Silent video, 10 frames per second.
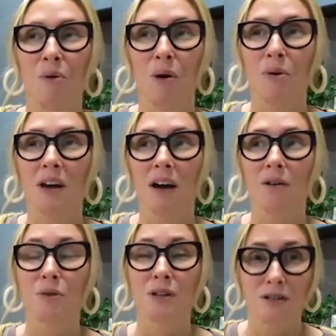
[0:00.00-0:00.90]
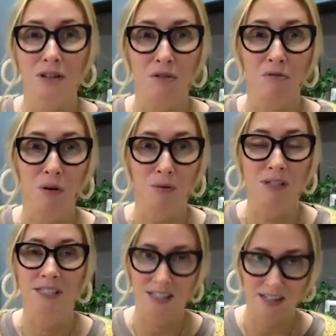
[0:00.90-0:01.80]
Well, we are really looking forward
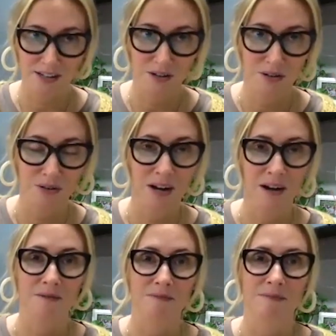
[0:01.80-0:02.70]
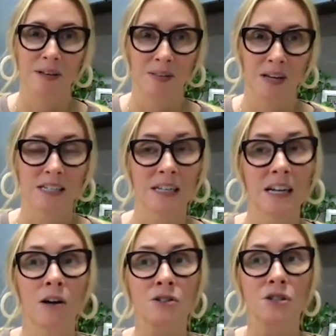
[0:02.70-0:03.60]
to seeing you in London.
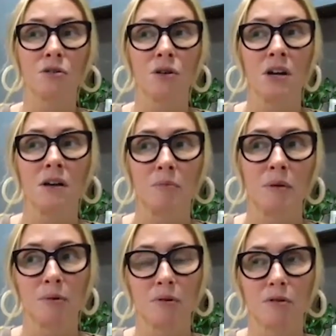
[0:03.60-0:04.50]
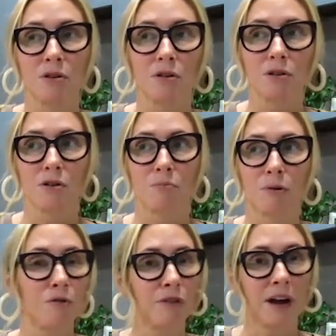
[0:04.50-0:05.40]
And also, your
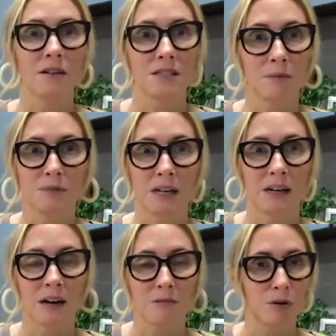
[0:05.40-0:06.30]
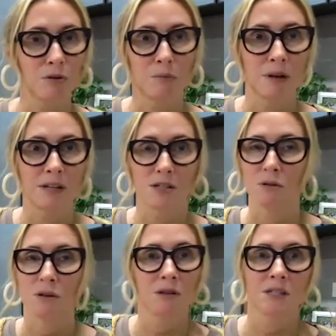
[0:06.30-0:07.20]
profile is updated on BrokerBin, so
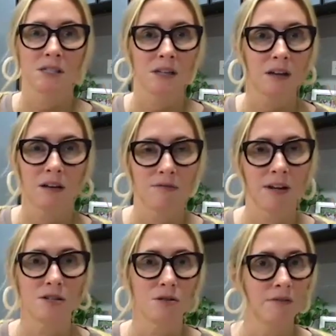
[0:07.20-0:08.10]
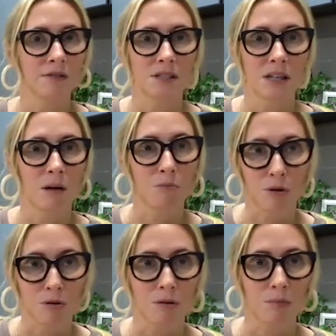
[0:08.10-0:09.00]
anyone listening can find you obviously on
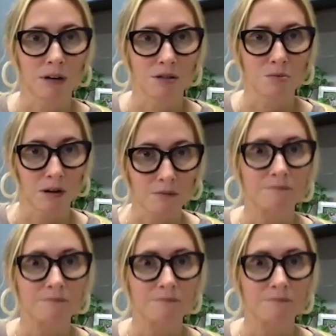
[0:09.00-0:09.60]
BrokerBin as well.